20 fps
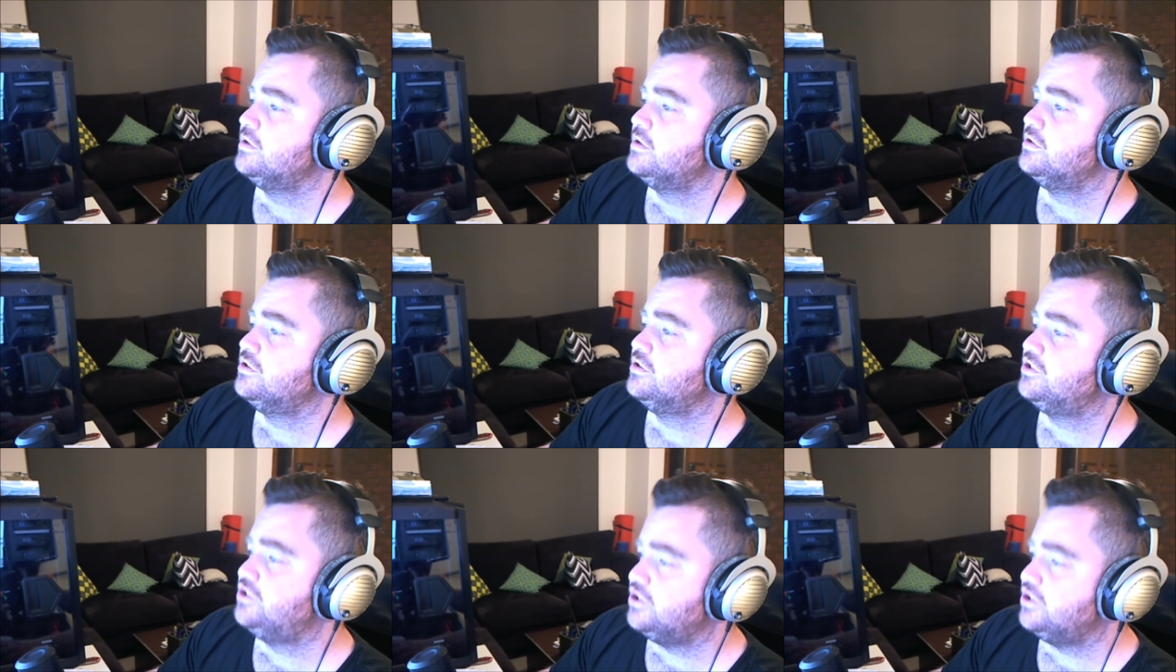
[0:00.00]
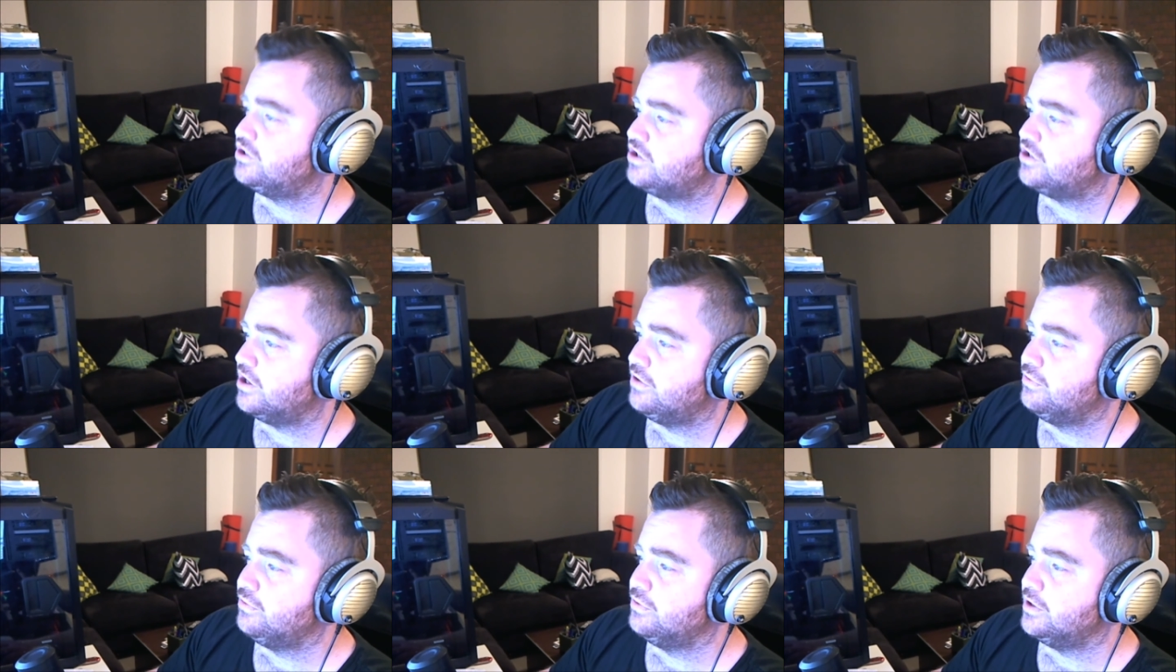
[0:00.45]

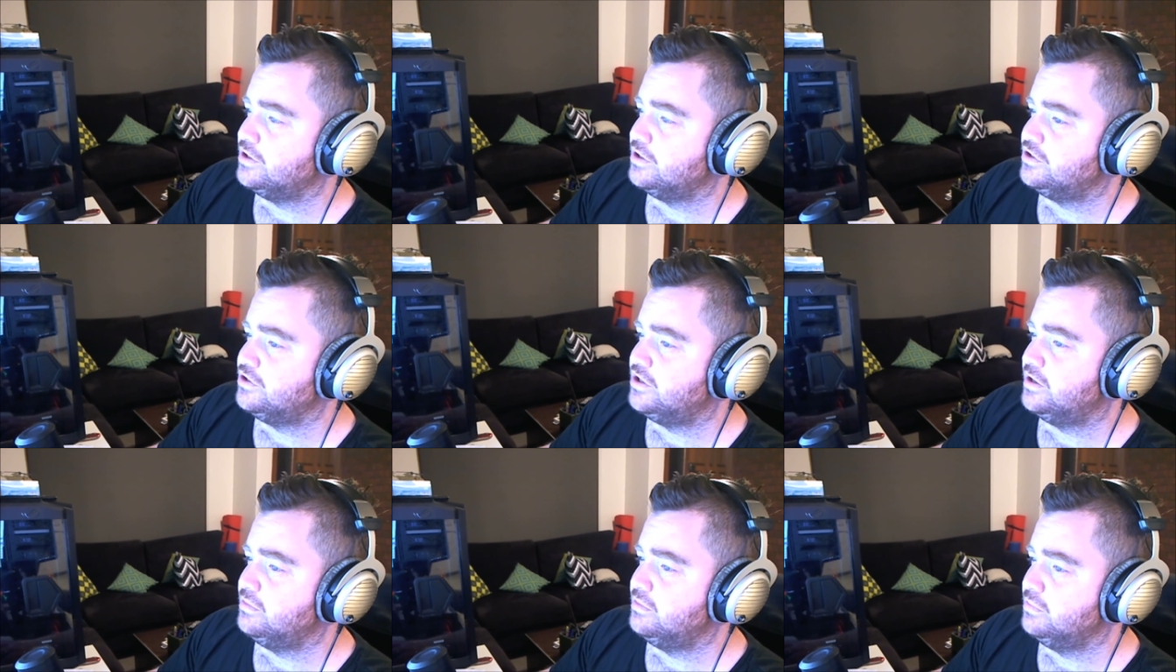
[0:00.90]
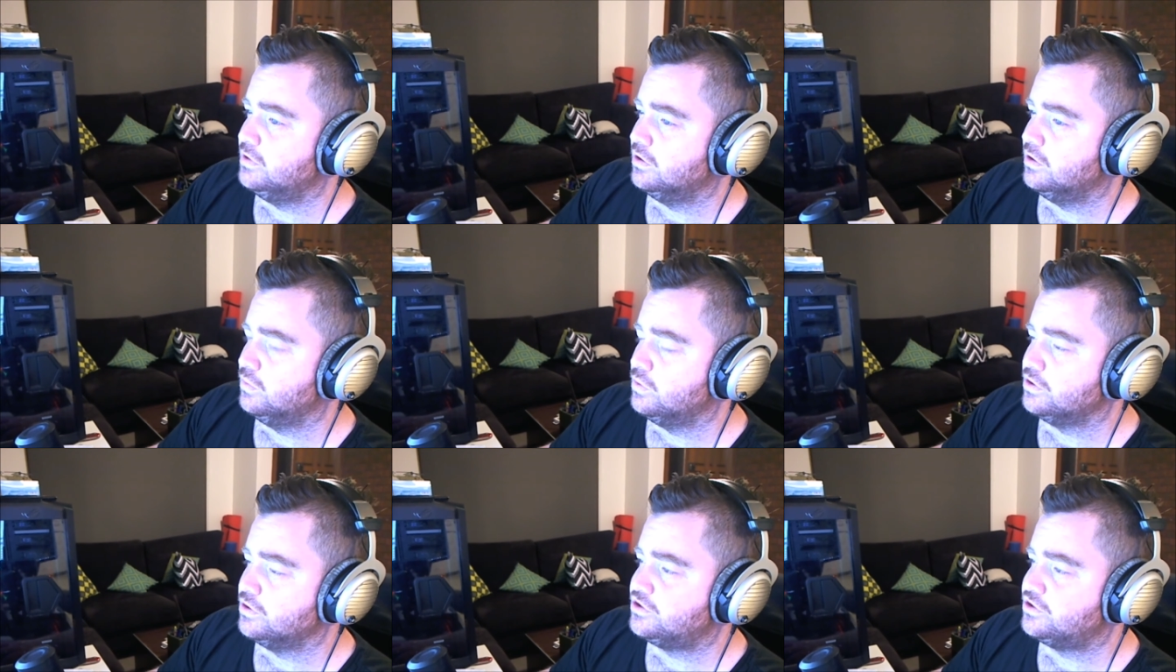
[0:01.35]
610
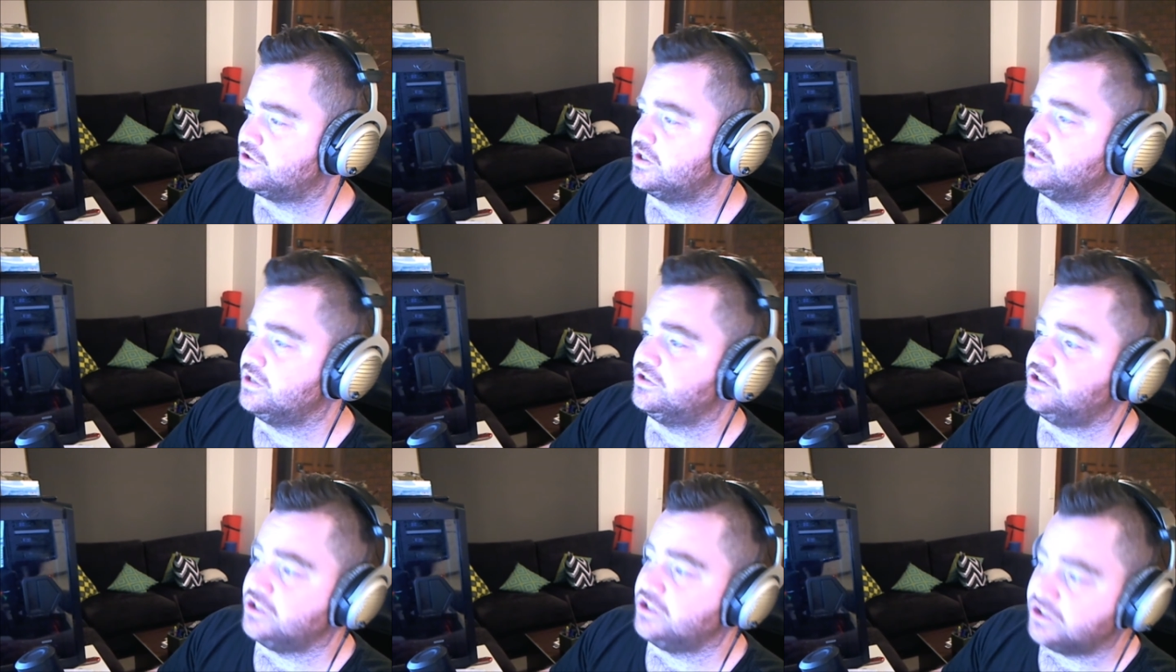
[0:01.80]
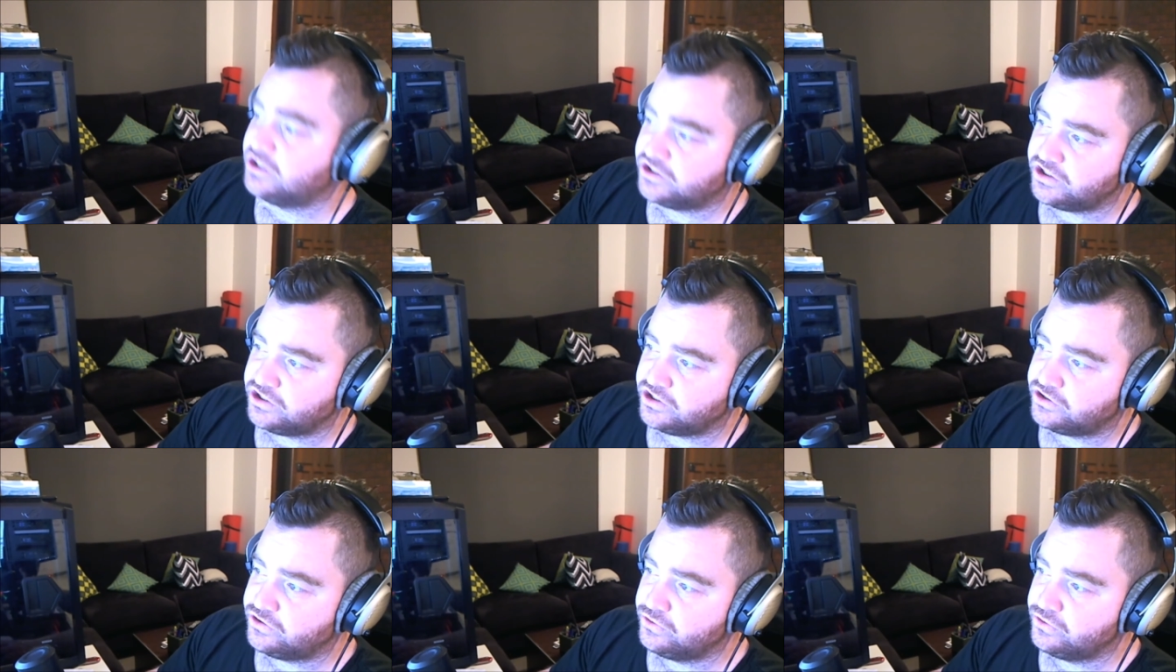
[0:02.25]
milliwatts at
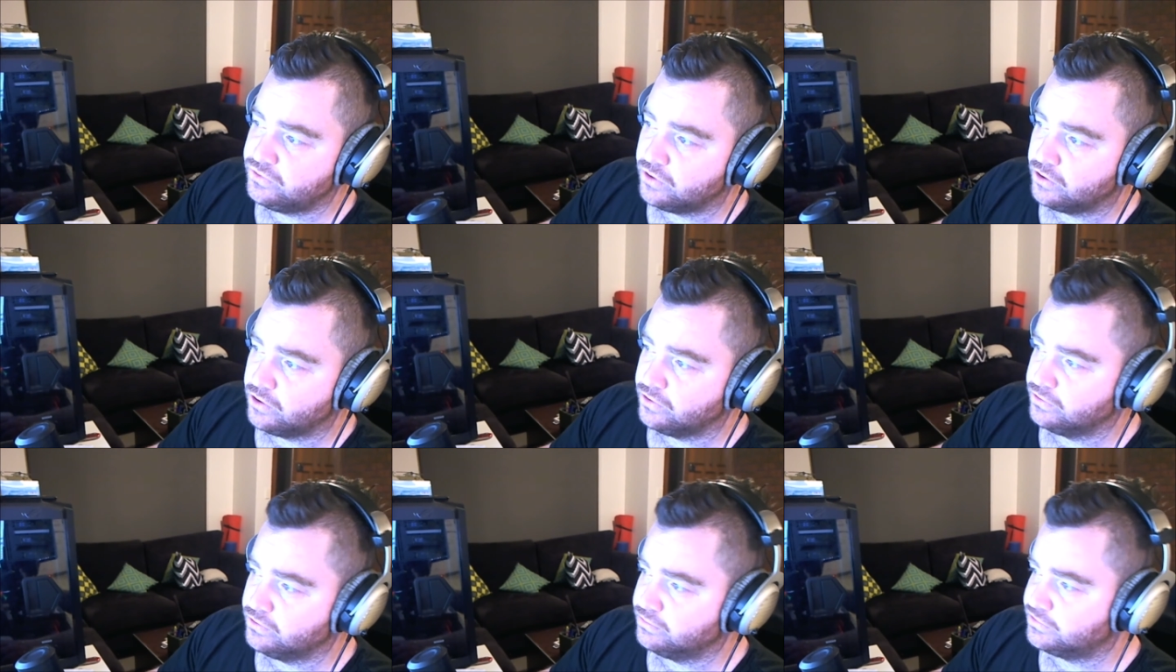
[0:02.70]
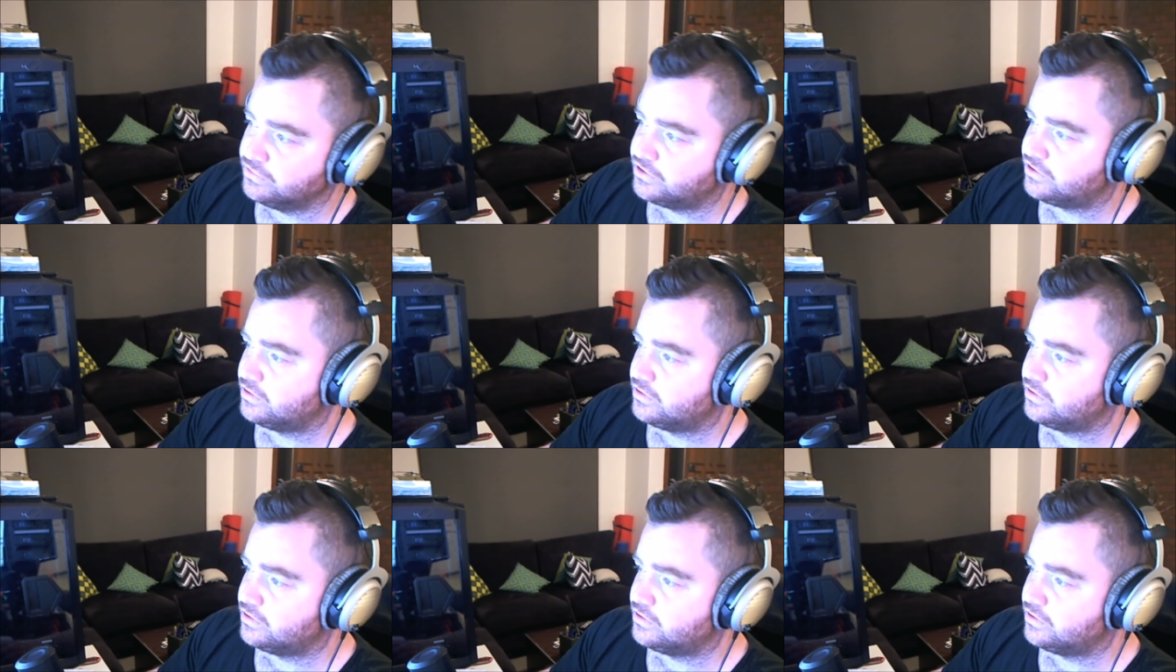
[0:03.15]
62 ohms.